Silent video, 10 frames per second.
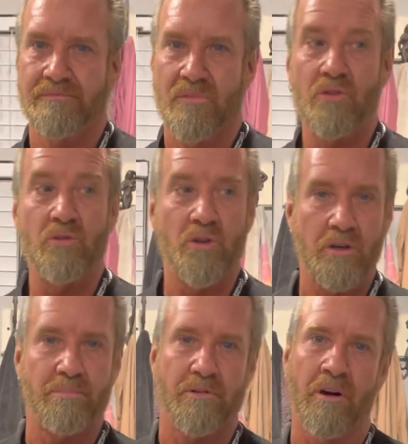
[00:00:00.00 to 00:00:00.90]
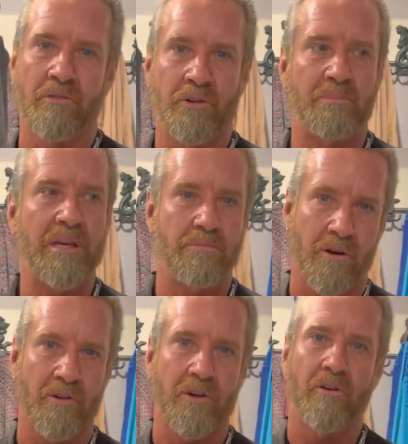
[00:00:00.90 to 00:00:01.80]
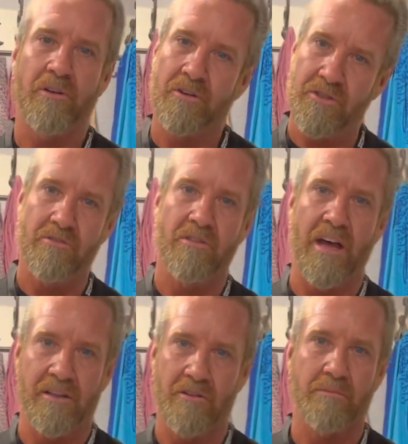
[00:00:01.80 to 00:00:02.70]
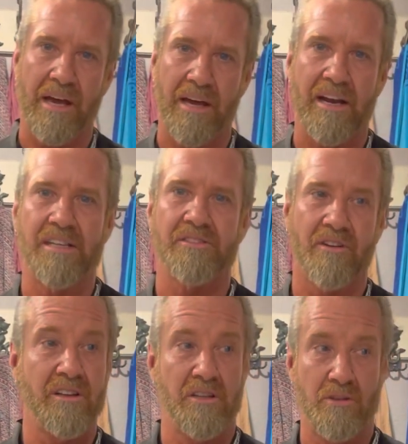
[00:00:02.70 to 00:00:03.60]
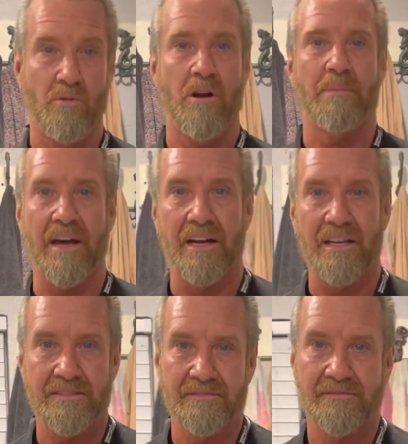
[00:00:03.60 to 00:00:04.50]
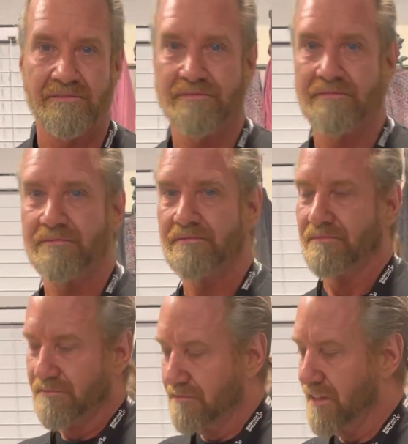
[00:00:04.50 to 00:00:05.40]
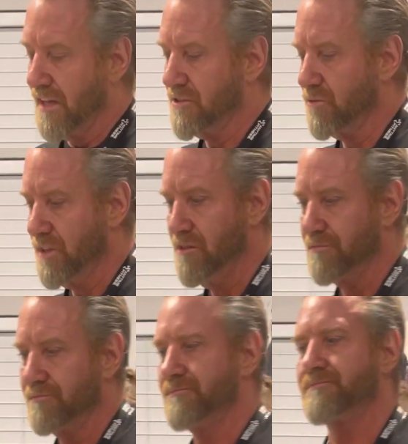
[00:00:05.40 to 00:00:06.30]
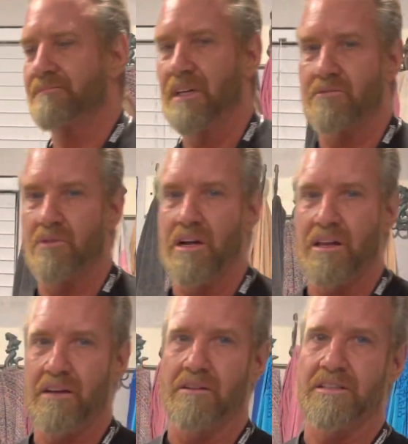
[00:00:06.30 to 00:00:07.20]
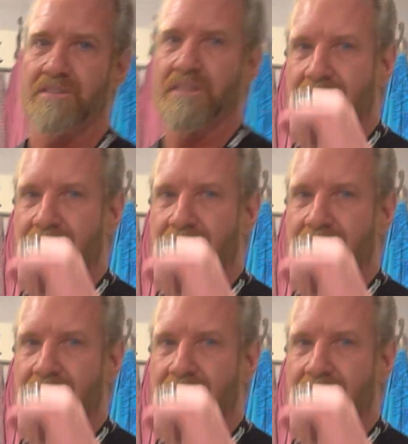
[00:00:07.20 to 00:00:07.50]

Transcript: You look pro, you be pro, you go in there and do that, and you look badass, and then you are badass that's what we do. That's why I like all that shit.